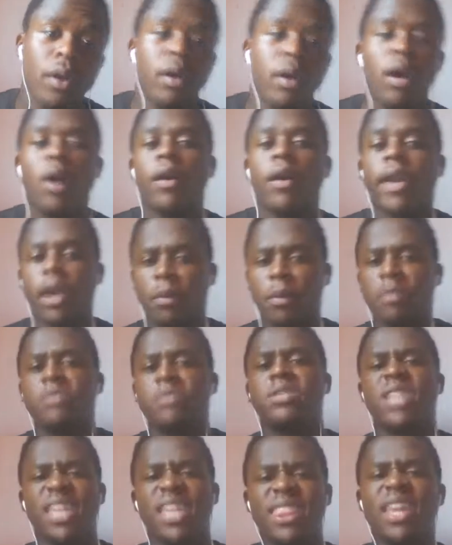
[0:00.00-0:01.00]
Okay, we'll
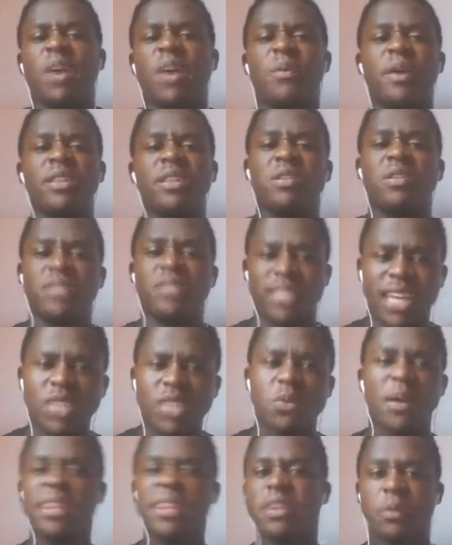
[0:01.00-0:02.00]
take that one because that's
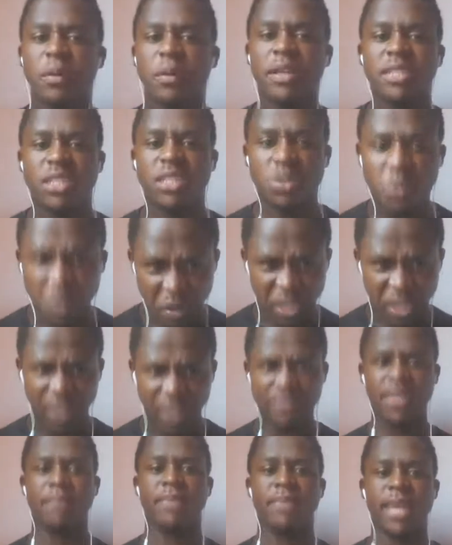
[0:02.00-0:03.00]
what they wanted. We'll give
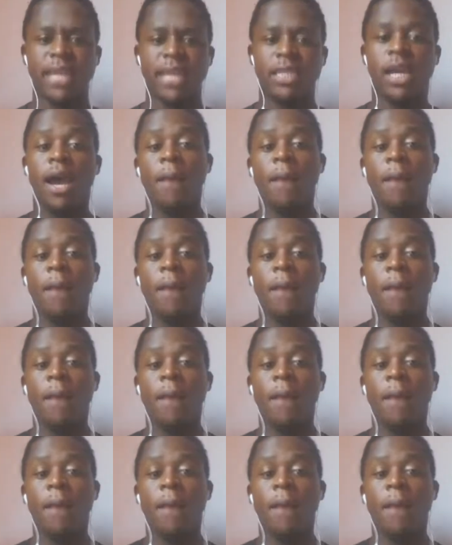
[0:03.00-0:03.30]
them that.